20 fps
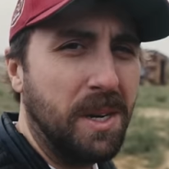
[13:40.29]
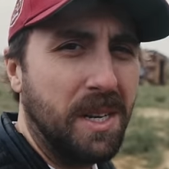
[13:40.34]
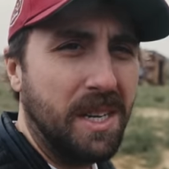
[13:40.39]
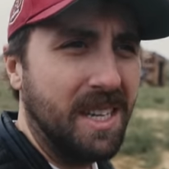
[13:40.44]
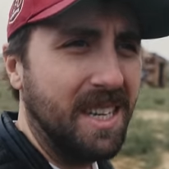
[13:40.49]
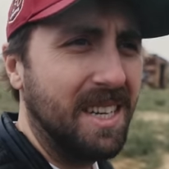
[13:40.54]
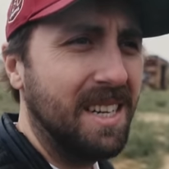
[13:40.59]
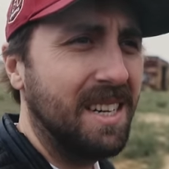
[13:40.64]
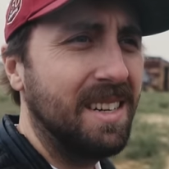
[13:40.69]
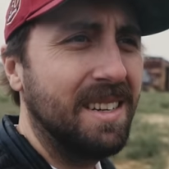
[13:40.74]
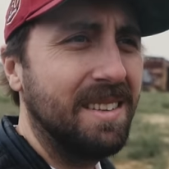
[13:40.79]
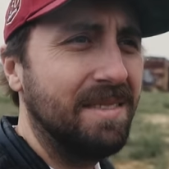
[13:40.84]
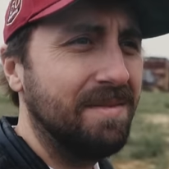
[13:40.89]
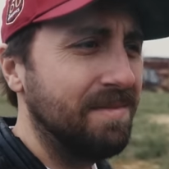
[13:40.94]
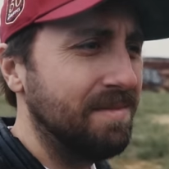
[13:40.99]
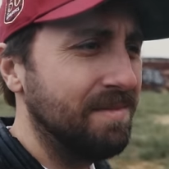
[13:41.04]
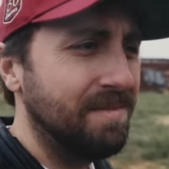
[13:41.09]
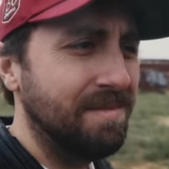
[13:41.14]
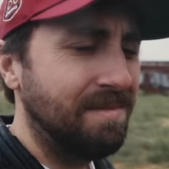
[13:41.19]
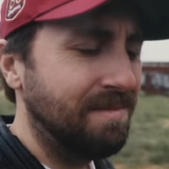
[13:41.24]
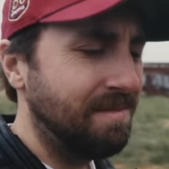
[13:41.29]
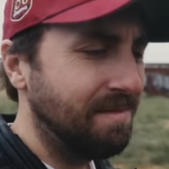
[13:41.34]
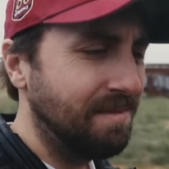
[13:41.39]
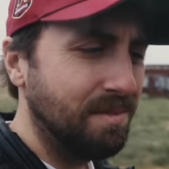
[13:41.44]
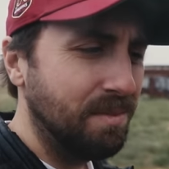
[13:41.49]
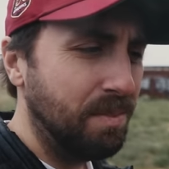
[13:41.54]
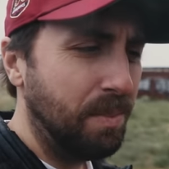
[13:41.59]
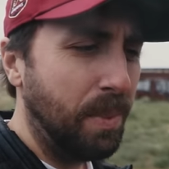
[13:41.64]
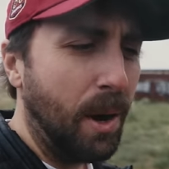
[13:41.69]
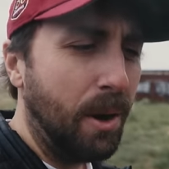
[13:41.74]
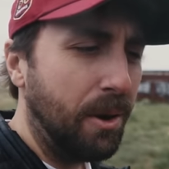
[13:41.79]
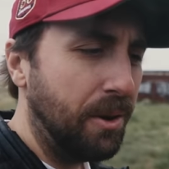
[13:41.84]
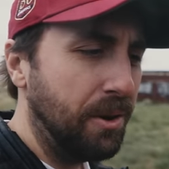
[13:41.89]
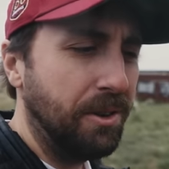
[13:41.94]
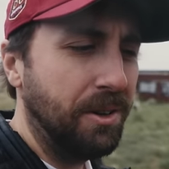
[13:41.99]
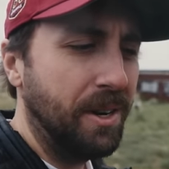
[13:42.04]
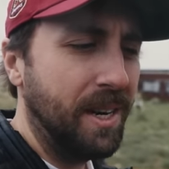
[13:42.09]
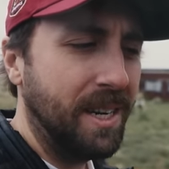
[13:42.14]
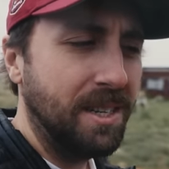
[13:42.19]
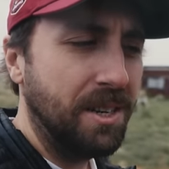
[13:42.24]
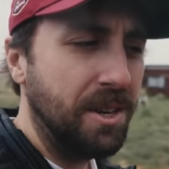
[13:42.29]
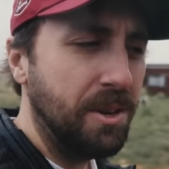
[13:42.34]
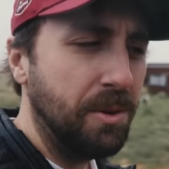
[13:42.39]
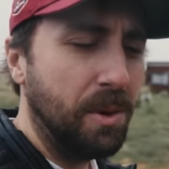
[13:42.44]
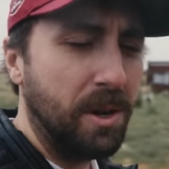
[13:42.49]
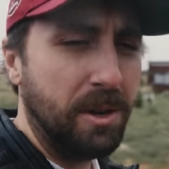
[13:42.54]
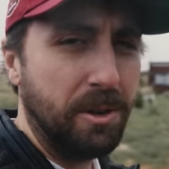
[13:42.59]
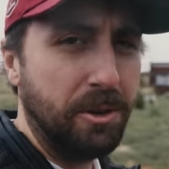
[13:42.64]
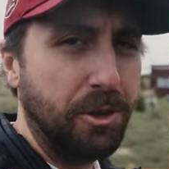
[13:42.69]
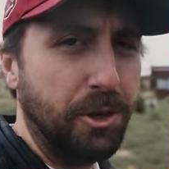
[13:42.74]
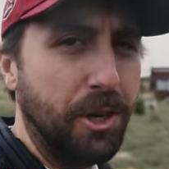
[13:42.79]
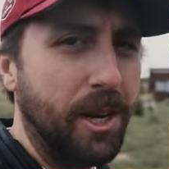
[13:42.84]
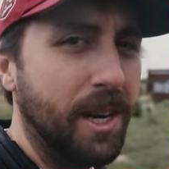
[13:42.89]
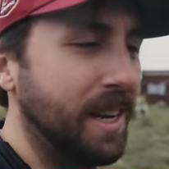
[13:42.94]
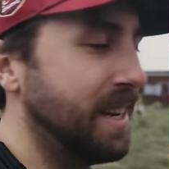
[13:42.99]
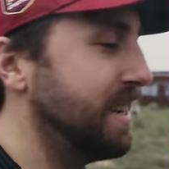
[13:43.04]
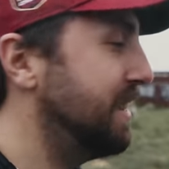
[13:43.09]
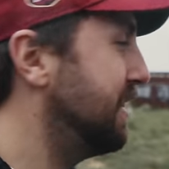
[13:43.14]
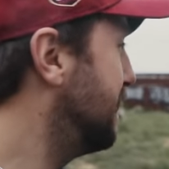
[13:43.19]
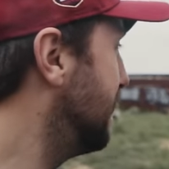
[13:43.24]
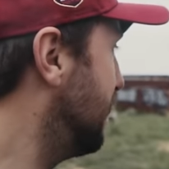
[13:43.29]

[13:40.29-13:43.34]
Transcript: to partner next to you while you're shitting.